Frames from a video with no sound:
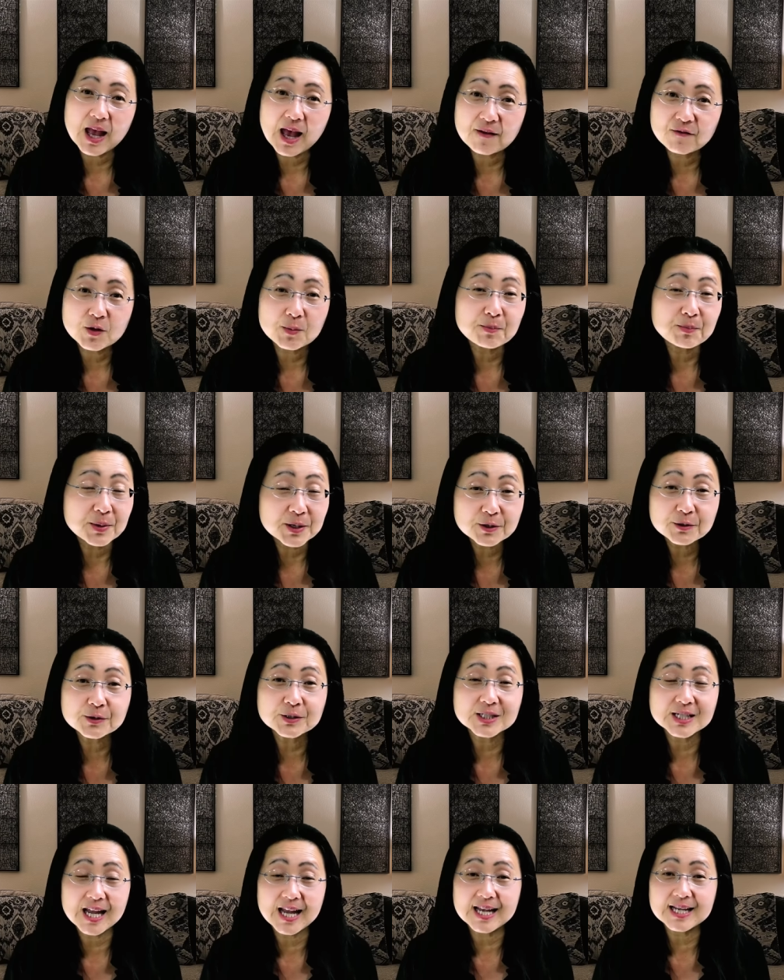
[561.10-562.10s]
have a bitter
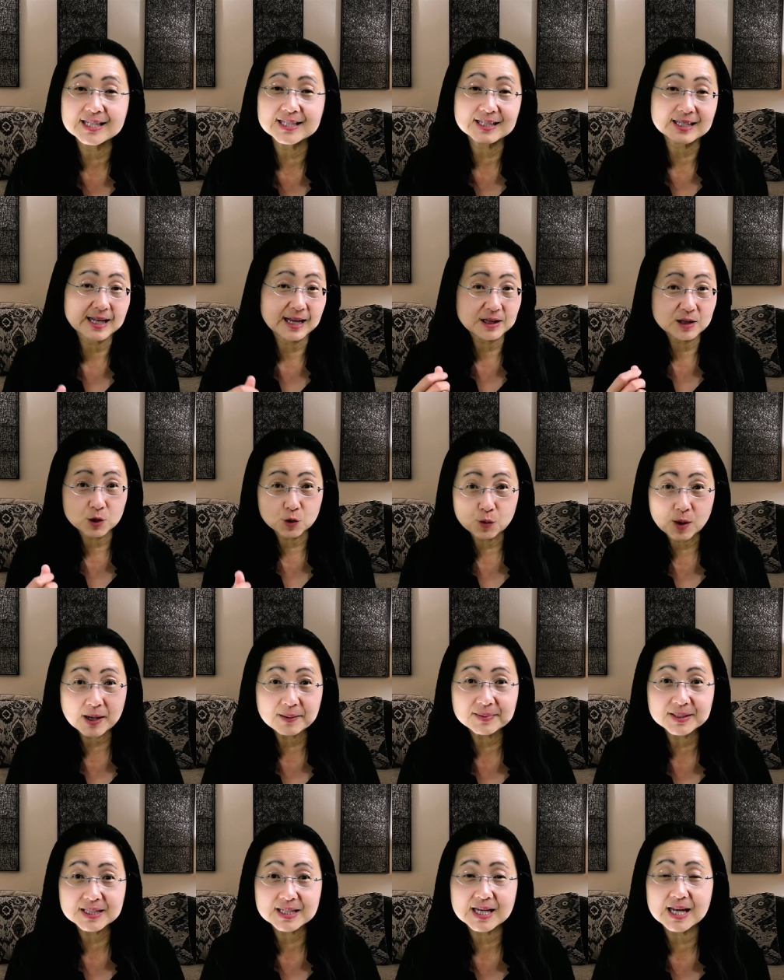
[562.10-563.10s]
taste like the
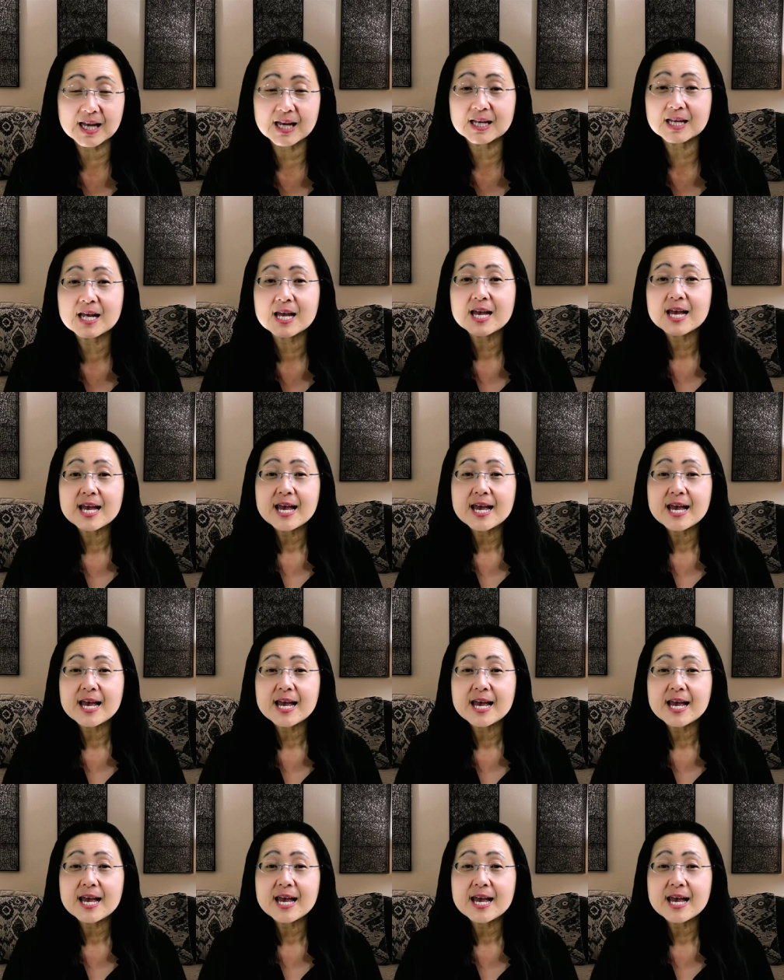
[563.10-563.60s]
grape skin.